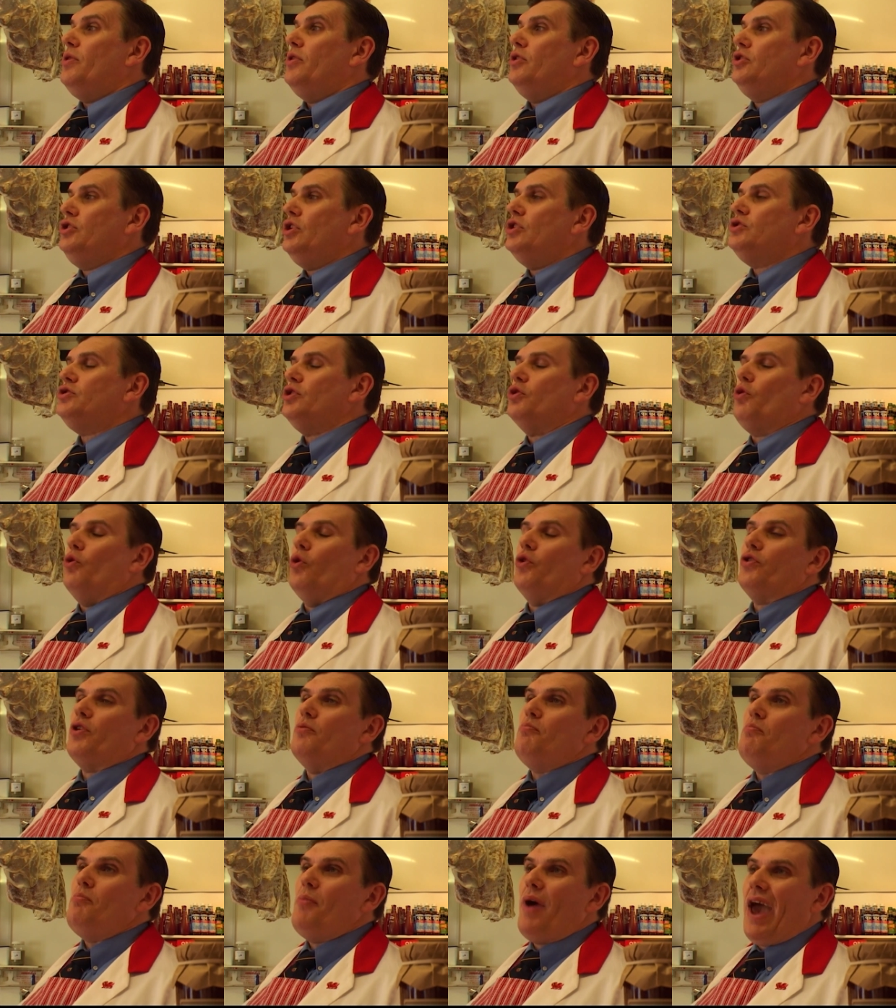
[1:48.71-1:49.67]
Years ago,
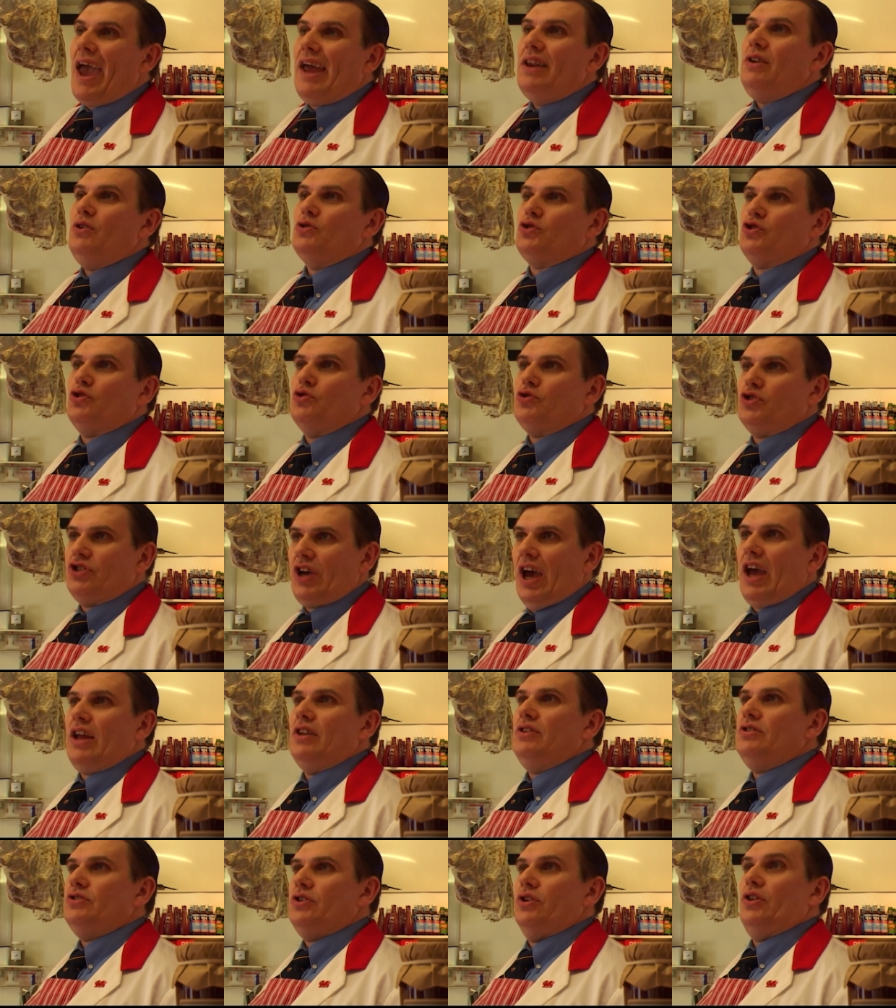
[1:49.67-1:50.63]
the men used to
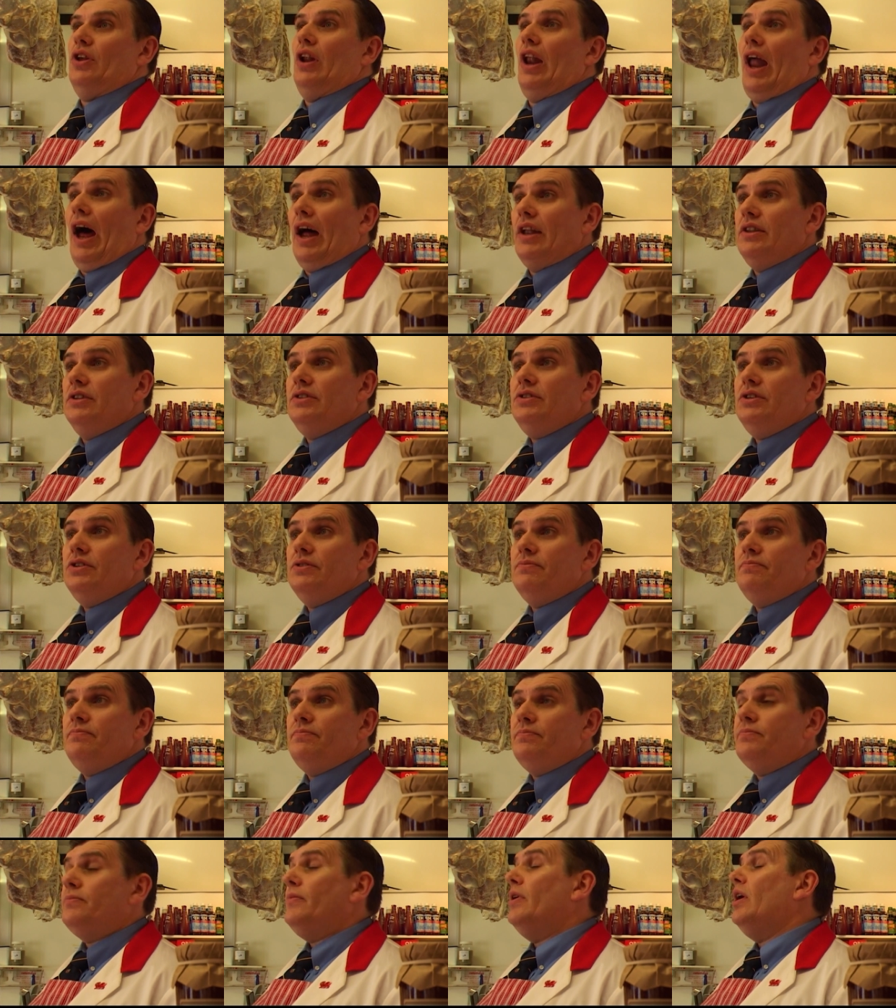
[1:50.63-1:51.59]
tend to the land,
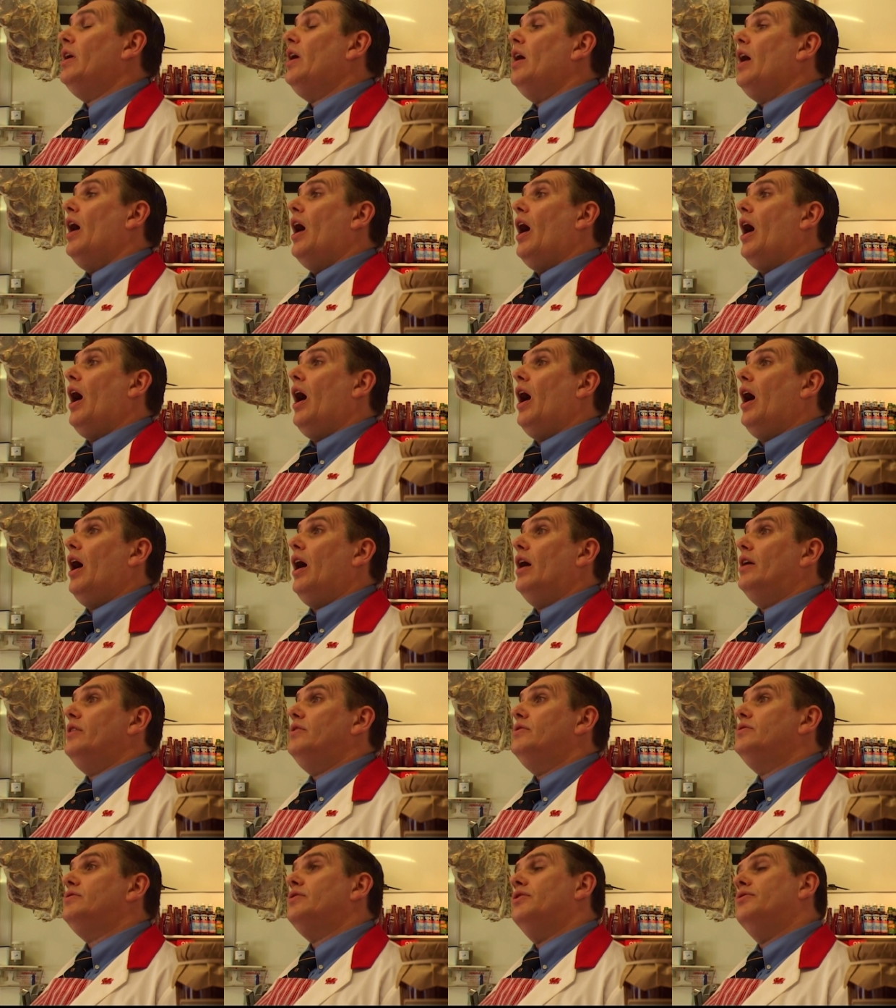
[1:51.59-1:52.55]

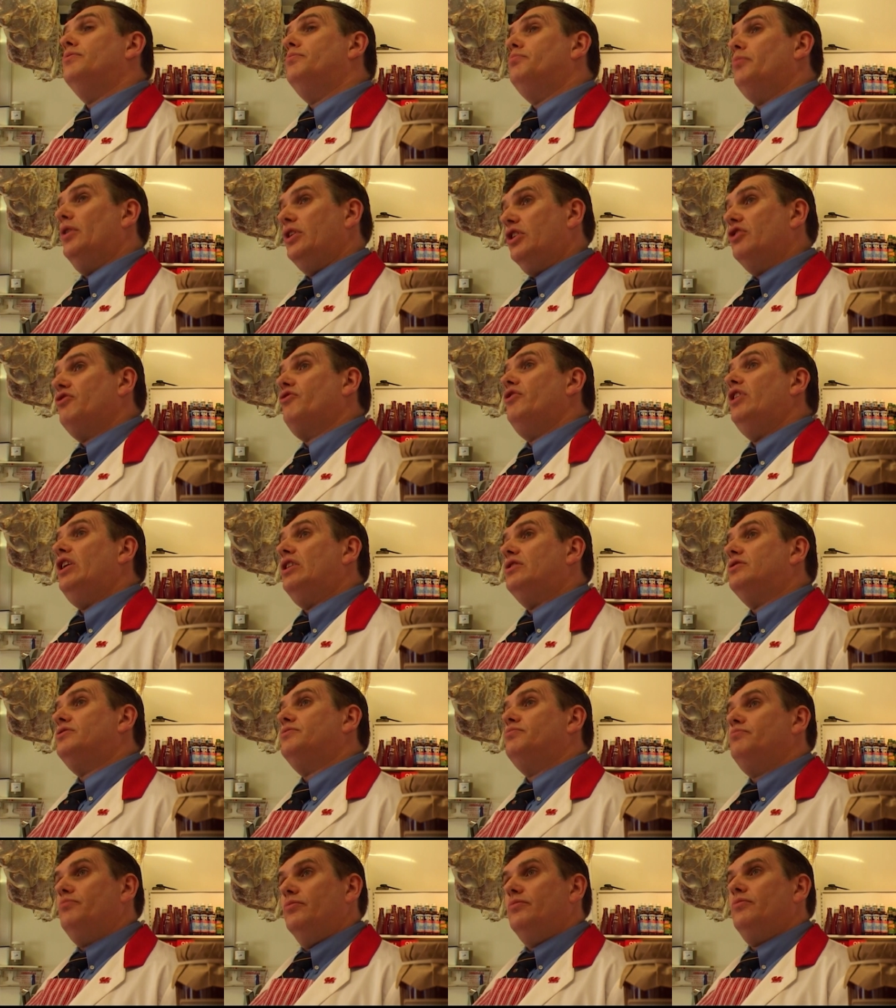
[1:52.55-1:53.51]
and my
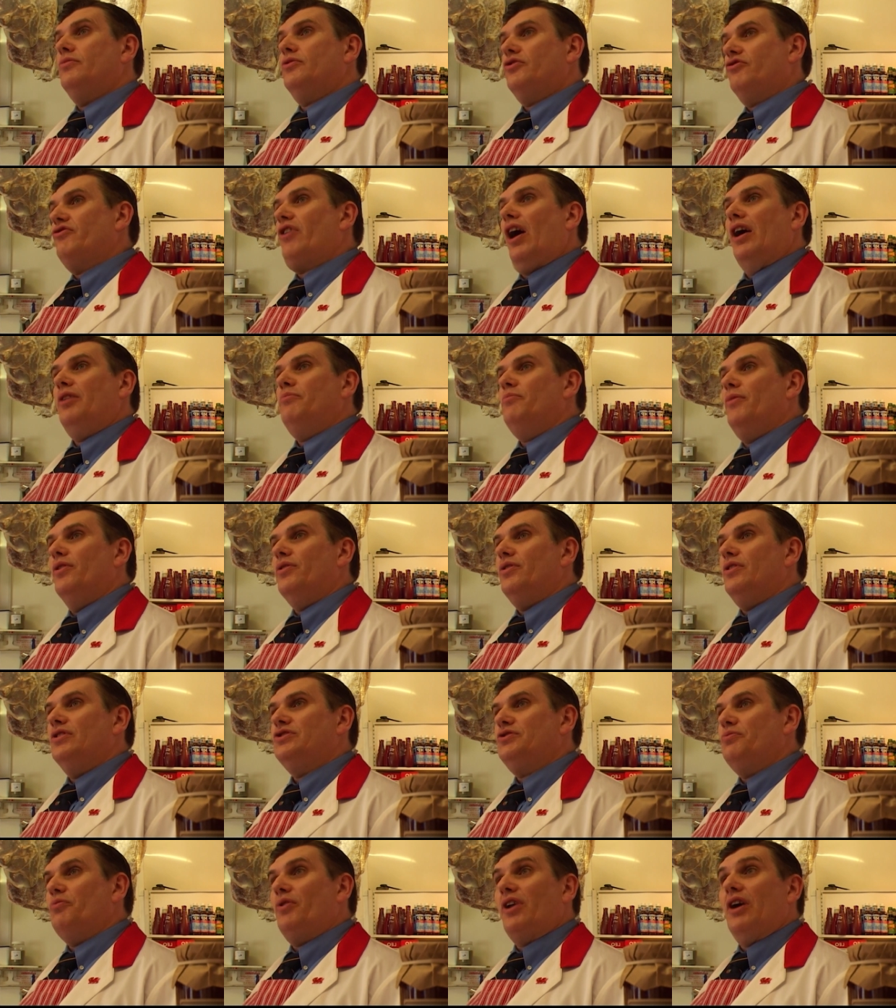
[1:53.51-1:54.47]
great
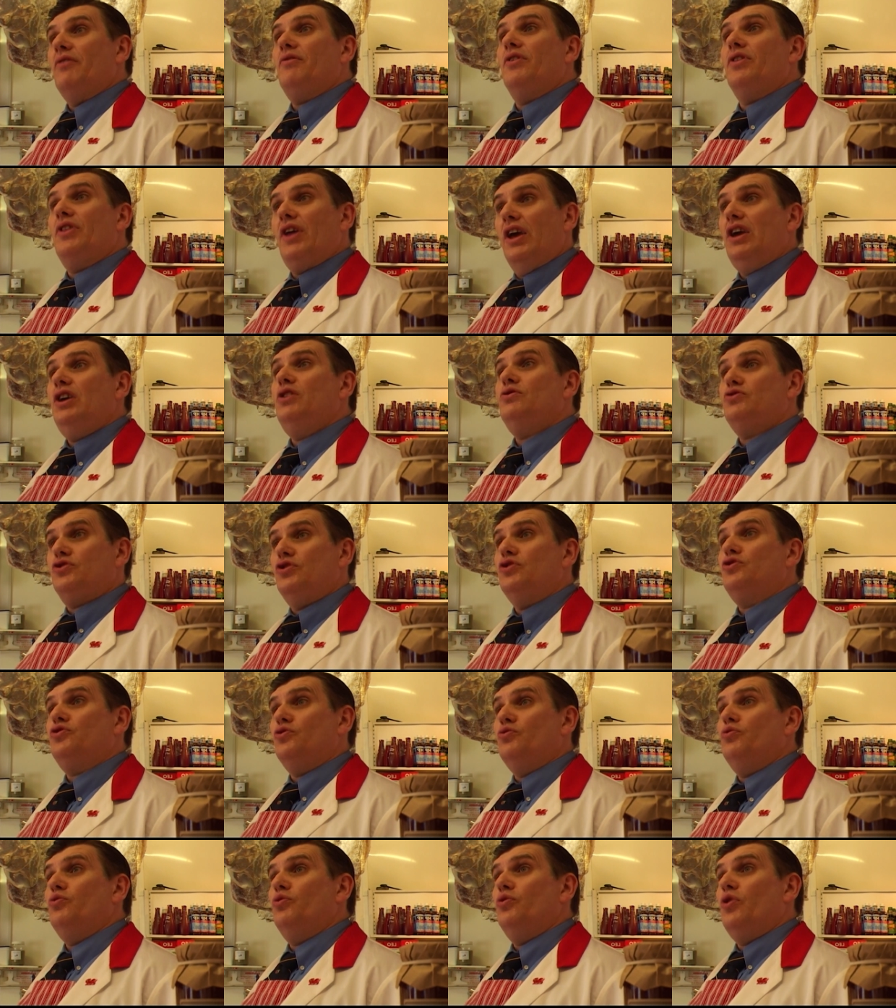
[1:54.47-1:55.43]
grandmothers and whatever, they used to
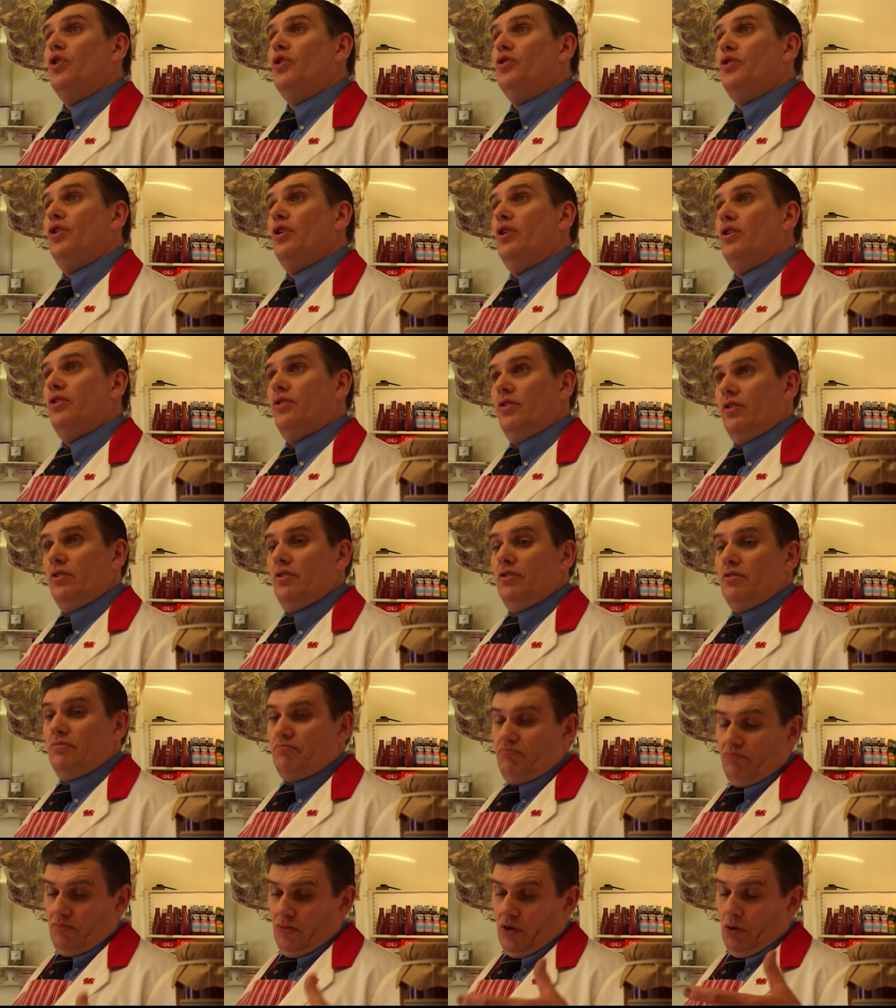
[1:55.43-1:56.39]
do
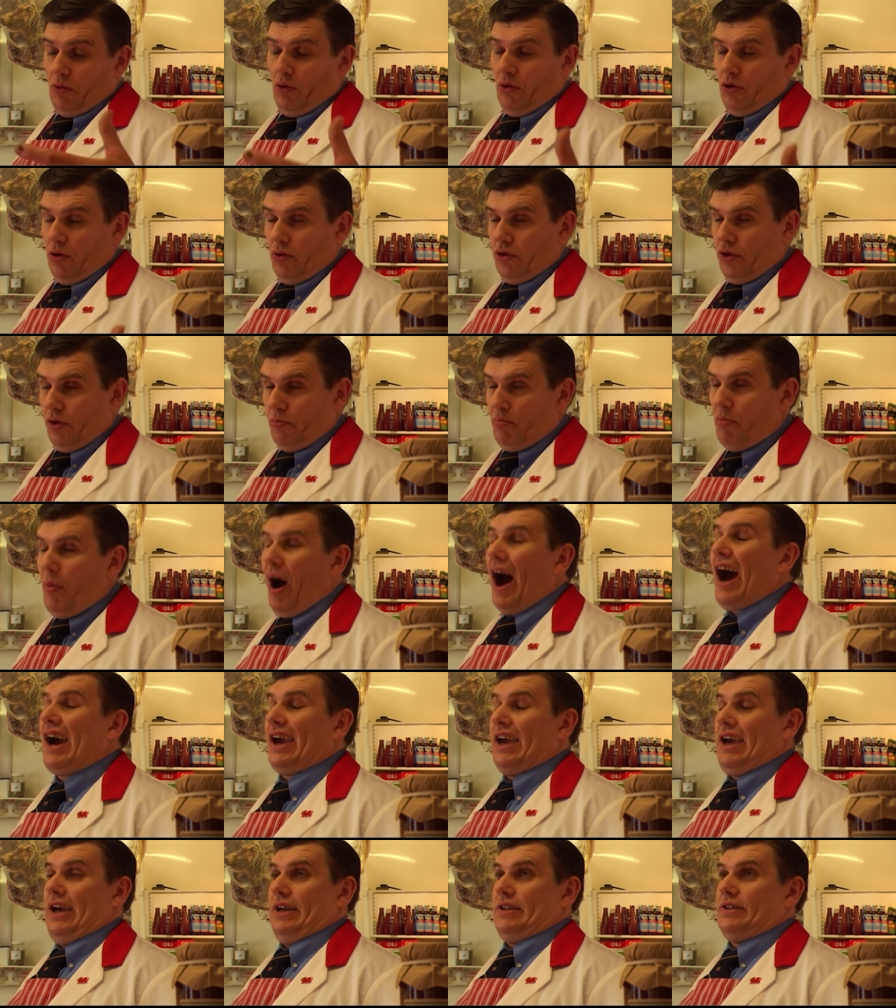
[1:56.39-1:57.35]
the
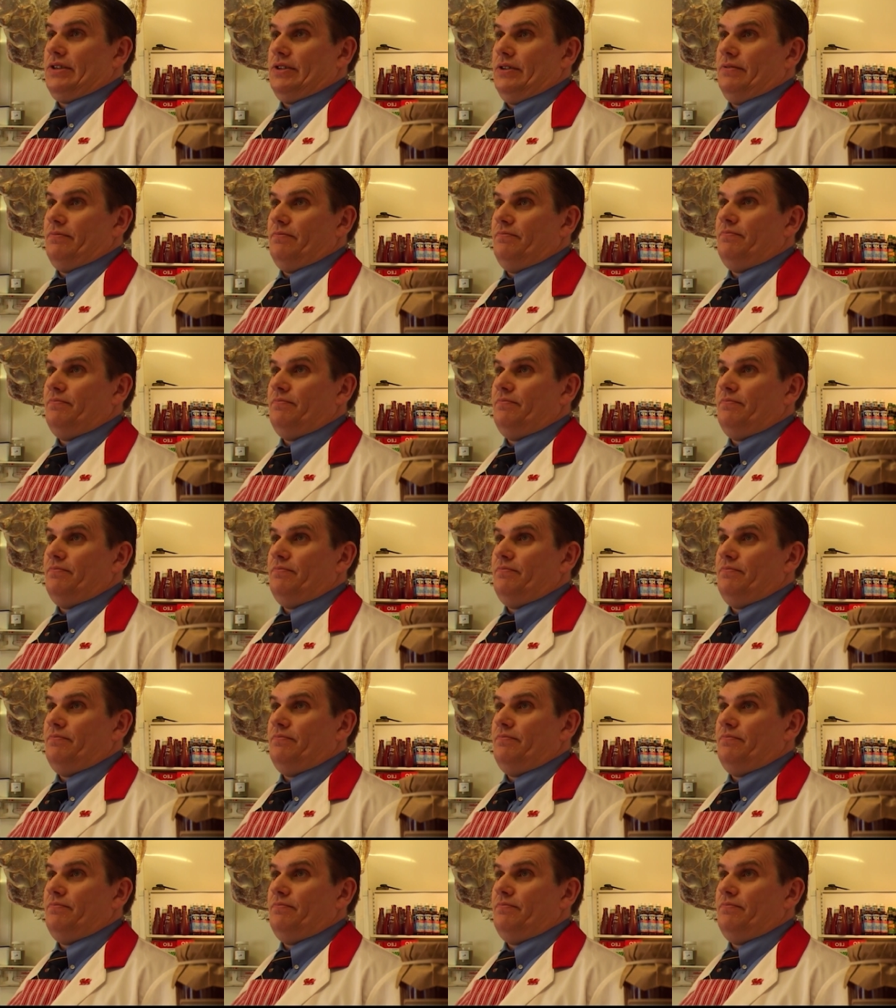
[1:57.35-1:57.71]
market.